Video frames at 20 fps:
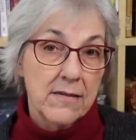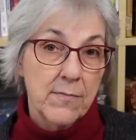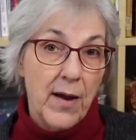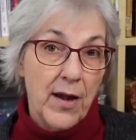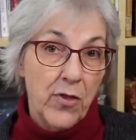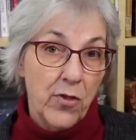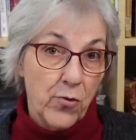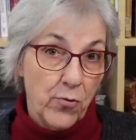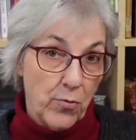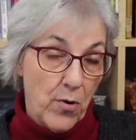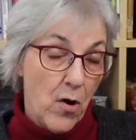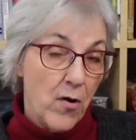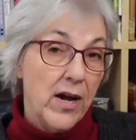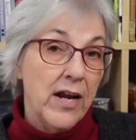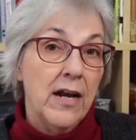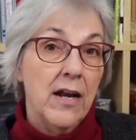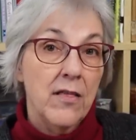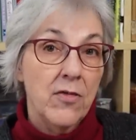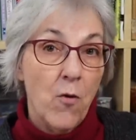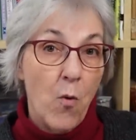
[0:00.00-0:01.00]
by
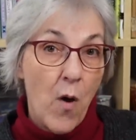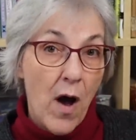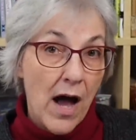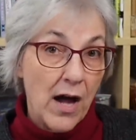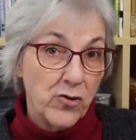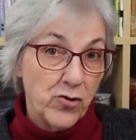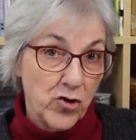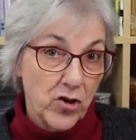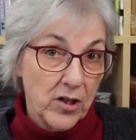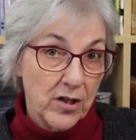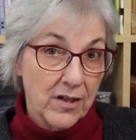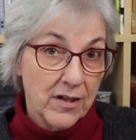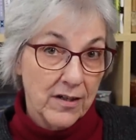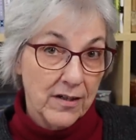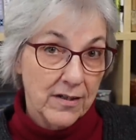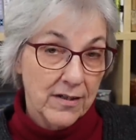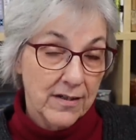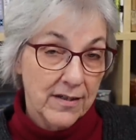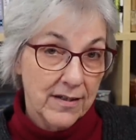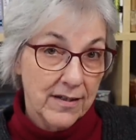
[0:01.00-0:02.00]
throwing it in the
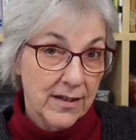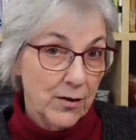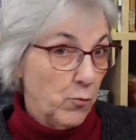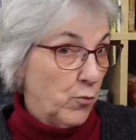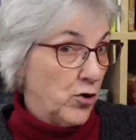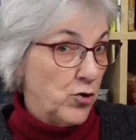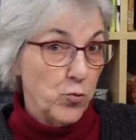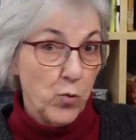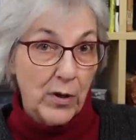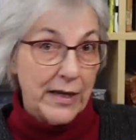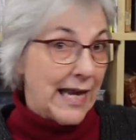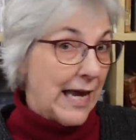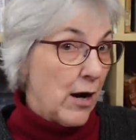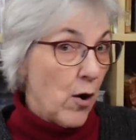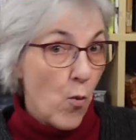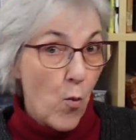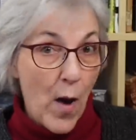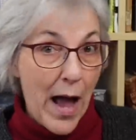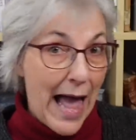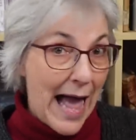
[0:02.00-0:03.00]
washer, which will get
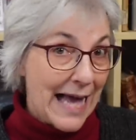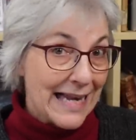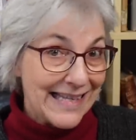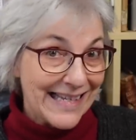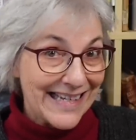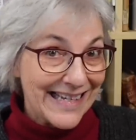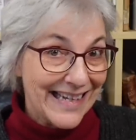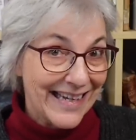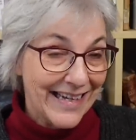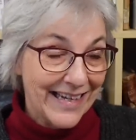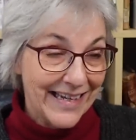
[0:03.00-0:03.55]
it wet,